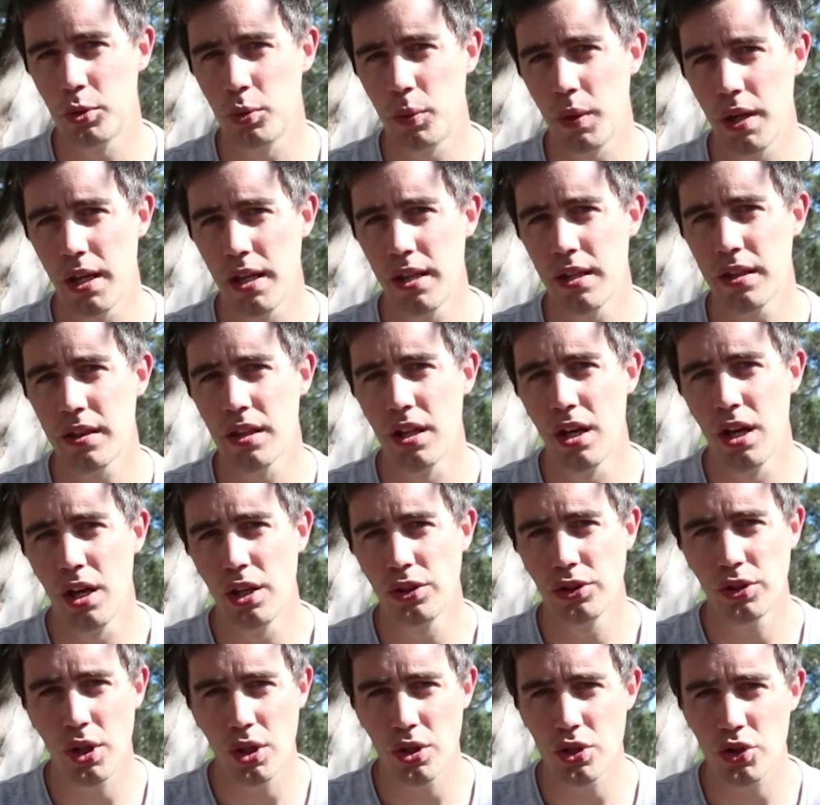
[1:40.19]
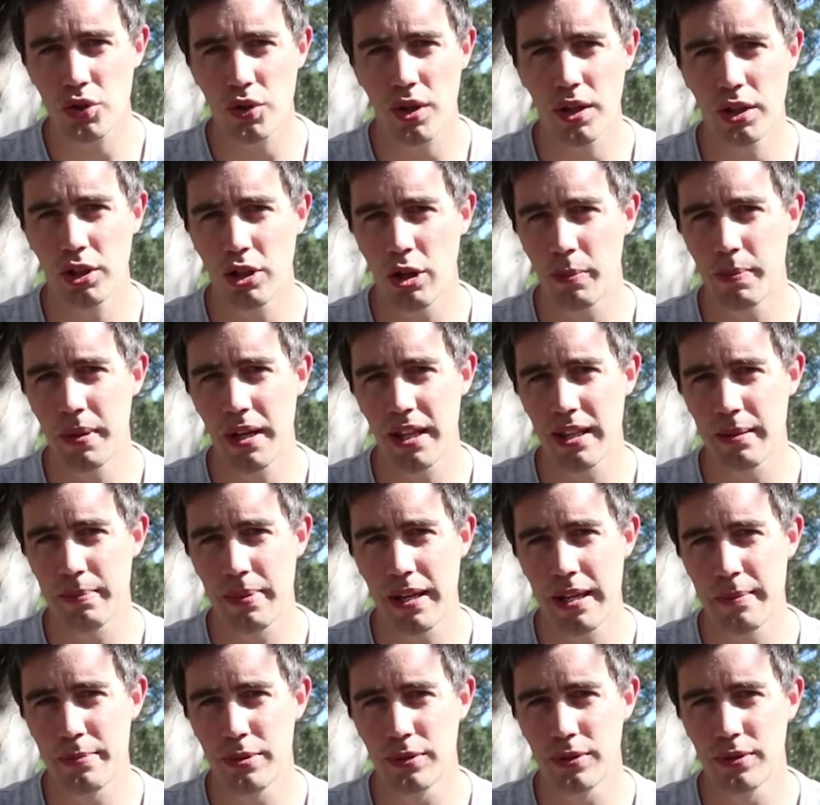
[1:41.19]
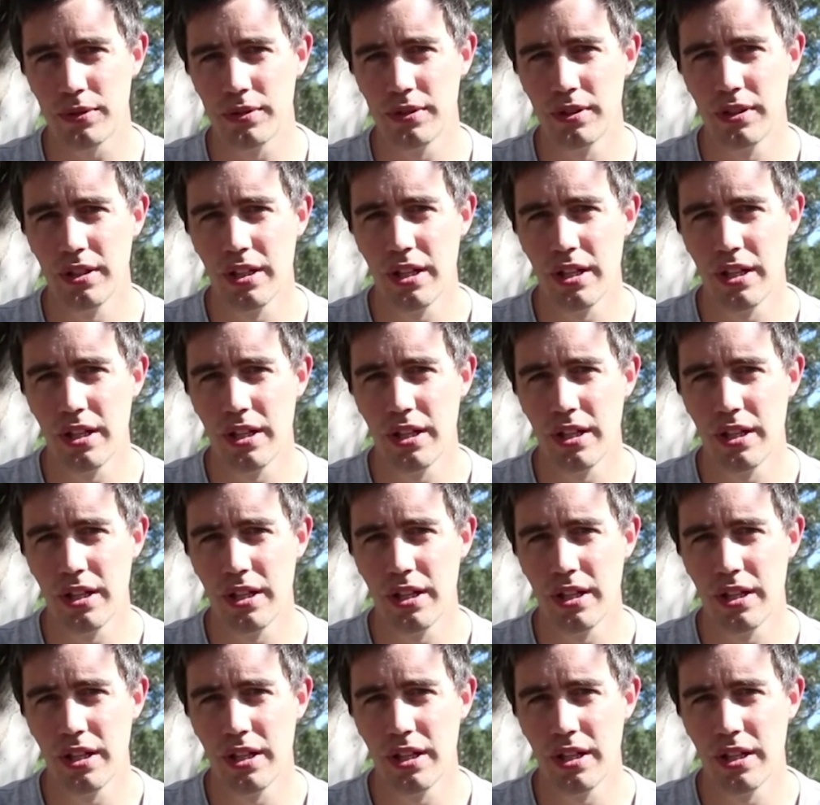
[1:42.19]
with. Don't try and copy other people.